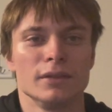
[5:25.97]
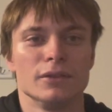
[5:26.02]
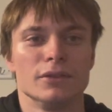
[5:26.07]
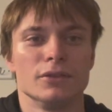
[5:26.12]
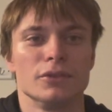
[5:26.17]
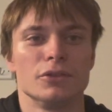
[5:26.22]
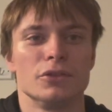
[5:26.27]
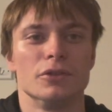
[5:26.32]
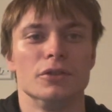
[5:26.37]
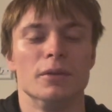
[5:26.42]

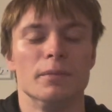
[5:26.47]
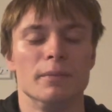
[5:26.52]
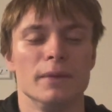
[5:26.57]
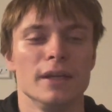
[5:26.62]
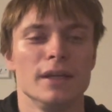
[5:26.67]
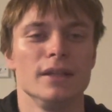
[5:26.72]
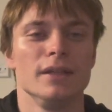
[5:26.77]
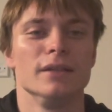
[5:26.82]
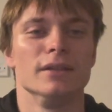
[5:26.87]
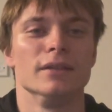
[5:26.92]
So the
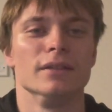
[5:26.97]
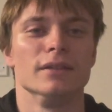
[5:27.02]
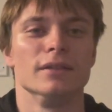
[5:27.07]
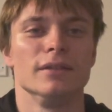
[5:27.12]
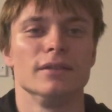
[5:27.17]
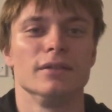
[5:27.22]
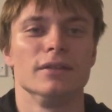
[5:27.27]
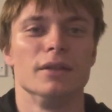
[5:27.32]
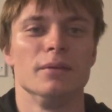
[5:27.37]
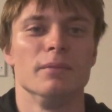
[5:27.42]

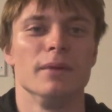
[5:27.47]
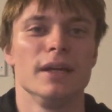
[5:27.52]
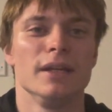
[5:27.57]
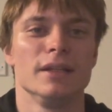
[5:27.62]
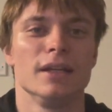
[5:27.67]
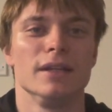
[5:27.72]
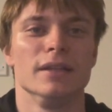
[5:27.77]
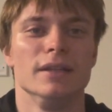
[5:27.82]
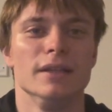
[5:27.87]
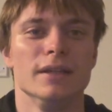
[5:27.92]
main
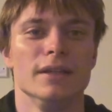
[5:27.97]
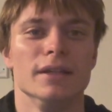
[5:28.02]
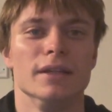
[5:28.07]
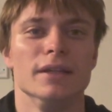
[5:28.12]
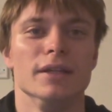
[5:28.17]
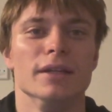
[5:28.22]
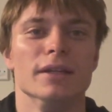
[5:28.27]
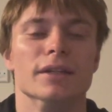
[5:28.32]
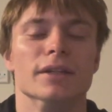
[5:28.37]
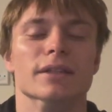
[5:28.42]
idea
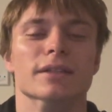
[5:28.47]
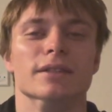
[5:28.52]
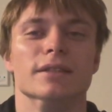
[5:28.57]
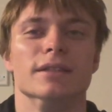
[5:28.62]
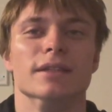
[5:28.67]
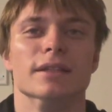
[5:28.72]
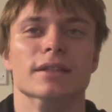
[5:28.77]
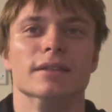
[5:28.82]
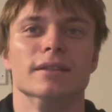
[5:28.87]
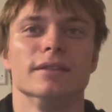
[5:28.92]
here is
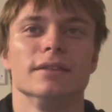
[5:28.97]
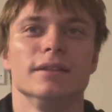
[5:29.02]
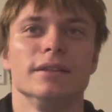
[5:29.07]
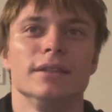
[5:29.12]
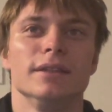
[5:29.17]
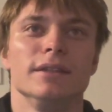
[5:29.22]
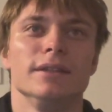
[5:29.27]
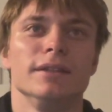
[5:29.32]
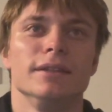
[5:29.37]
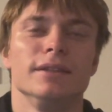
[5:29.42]
that
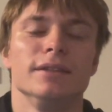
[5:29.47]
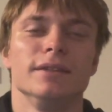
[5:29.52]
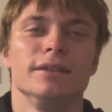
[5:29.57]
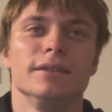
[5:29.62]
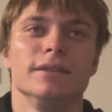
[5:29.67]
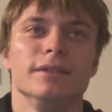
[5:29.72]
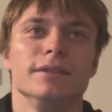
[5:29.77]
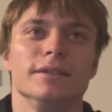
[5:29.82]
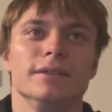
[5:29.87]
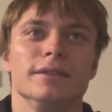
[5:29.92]

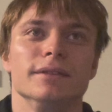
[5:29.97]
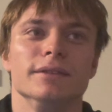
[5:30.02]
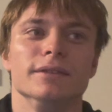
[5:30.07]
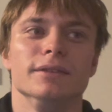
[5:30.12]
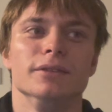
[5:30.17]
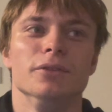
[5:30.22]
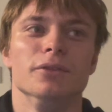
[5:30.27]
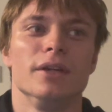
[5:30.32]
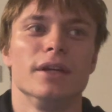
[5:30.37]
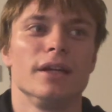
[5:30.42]

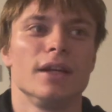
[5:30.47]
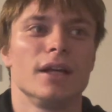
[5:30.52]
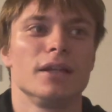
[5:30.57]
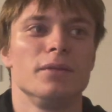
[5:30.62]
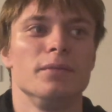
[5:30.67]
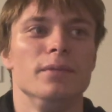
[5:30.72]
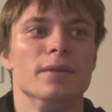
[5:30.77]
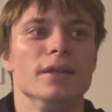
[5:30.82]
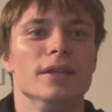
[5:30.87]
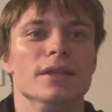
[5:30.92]
you
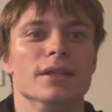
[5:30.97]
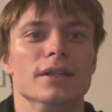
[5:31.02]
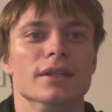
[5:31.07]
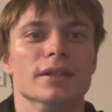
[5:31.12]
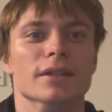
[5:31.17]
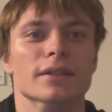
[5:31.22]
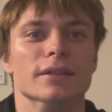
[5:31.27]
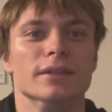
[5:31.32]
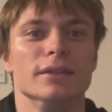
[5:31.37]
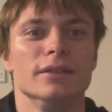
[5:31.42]
cannot
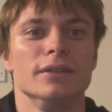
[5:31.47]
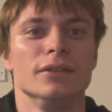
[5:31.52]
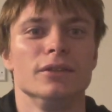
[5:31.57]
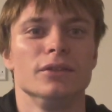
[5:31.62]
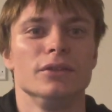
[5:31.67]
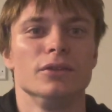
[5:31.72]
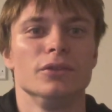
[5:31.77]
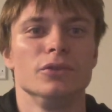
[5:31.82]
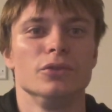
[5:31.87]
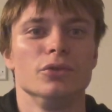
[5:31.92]
be
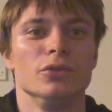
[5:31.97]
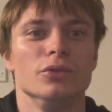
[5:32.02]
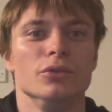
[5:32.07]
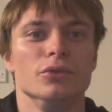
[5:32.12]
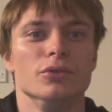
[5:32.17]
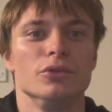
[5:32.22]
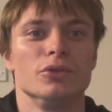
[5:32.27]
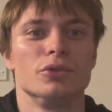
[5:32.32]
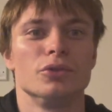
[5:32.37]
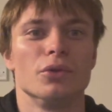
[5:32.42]

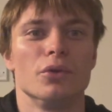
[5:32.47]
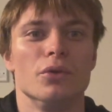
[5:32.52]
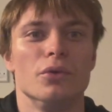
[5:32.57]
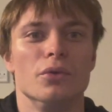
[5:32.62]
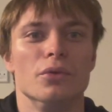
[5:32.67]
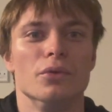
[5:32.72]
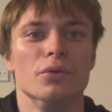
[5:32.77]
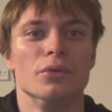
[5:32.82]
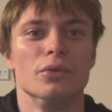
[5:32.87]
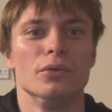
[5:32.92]

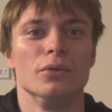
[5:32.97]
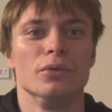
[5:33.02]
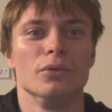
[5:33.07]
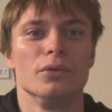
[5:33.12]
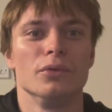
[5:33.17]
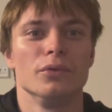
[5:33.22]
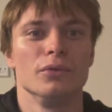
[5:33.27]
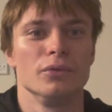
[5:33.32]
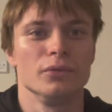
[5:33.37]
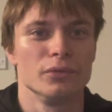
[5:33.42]
so,
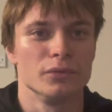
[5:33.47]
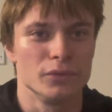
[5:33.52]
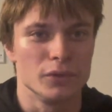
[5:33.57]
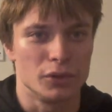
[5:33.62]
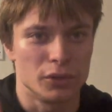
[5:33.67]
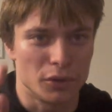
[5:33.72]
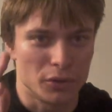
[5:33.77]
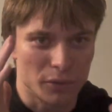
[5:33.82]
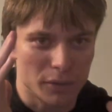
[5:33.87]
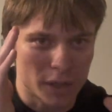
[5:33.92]
you
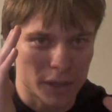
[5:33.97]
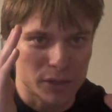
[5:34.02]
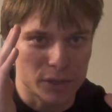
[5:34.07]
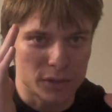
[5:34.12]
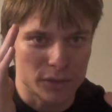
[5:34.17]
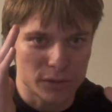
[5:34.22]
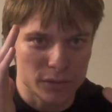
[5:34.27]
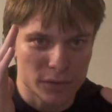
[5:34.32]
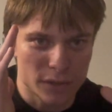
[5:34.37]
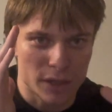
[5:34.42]
know,
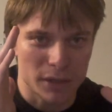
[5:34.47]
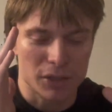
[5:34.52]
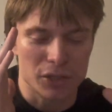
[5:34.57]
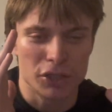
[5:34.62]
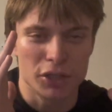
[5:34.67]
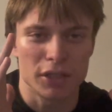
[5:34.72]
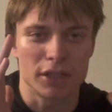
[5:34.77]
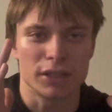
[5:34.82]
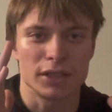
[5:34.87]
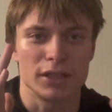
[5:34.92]

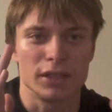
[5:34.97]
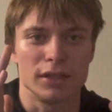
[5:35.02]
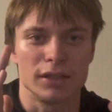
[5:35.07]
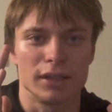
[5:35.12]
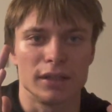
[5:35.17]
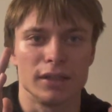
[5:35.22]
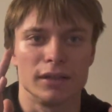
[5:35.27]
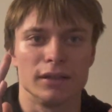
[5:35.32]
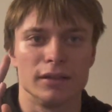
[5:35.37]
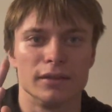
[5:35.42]
congested
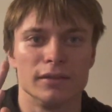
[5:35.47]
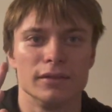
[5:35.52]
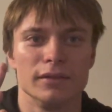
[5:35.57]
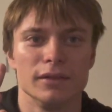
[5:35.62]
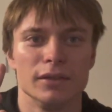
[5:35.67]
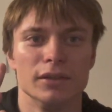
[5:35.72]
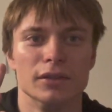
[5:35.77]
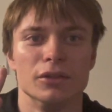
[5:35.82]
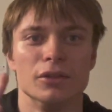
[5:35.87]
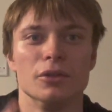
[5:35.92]
and
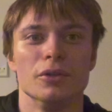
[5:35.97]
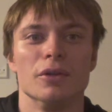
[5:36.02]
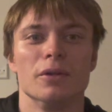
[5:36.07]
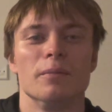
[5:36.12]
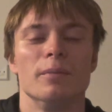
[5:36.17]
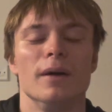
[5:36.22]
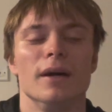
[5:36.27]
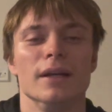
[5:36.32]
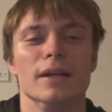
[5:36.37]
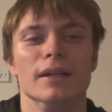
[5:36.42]
into your
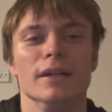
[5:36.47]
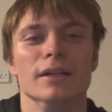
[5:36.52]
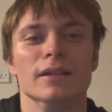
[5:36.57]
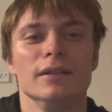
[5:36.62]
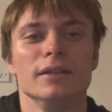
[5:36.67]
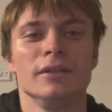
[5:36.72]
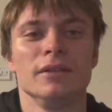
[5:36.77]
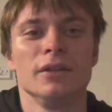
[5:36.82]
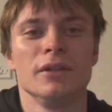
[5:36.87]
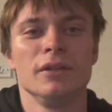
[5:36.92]
body.
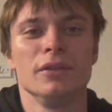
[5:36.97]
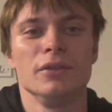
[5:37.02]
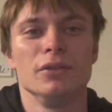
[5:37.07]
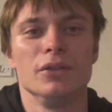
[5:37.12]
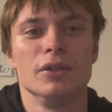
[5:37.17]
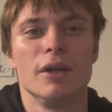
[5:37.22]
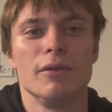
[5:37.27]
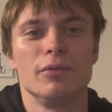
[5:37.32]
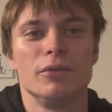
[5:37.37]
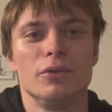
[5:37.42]

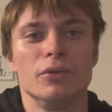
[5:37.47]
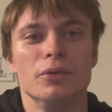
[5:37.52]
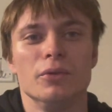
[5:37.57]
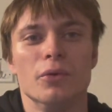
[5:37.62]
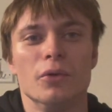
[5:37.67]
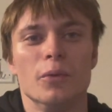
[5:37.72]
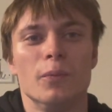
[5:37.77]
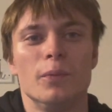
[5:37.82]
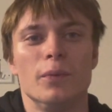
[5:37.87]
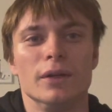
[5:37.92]
You have to
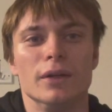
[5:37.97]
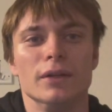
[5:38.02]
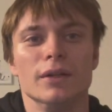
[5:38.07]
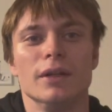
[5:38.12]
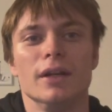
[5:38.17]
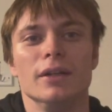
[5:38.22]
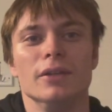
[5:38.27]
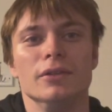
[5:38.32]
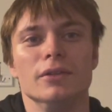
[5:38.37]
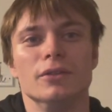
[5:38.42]
open
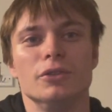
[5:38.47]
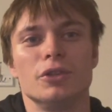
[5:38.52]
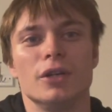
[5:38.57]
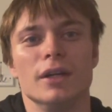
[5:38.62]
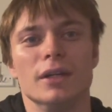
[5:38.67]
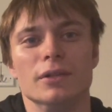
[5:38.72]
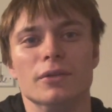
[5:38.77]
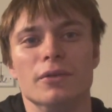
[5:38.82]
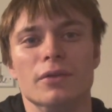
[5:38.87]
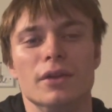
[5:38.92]
and
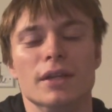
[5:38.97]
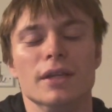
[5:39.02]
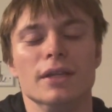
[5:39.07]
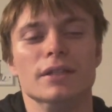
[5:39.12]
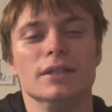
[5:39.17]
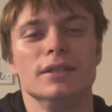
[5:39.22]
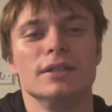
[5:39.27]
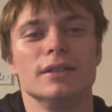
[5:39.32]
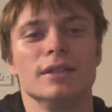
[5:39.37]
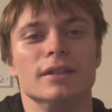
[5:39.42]
try new things.